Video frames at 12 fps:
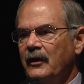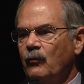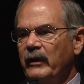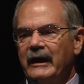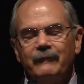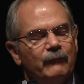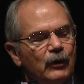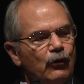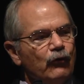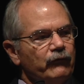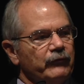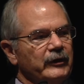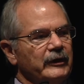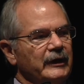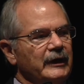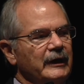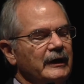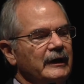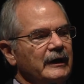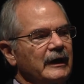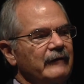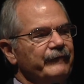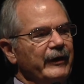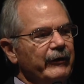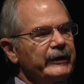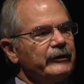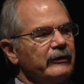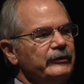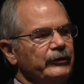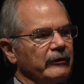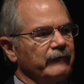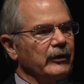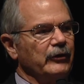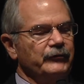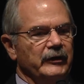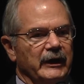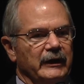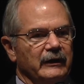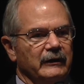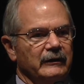We have moved a very good university